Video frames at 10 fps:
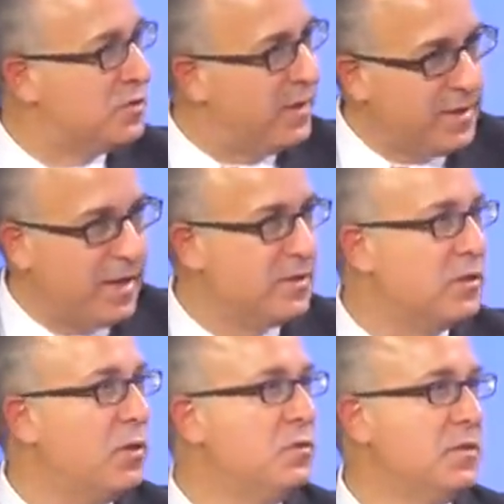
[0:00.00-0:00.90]
Just try to get
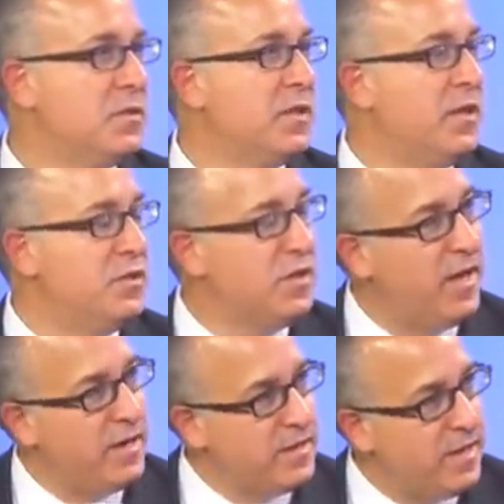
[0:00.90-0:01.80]
as close to the skin as you
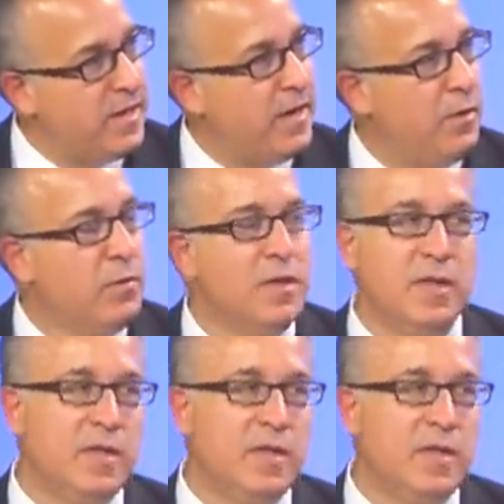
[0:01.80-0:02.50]
can and get it out.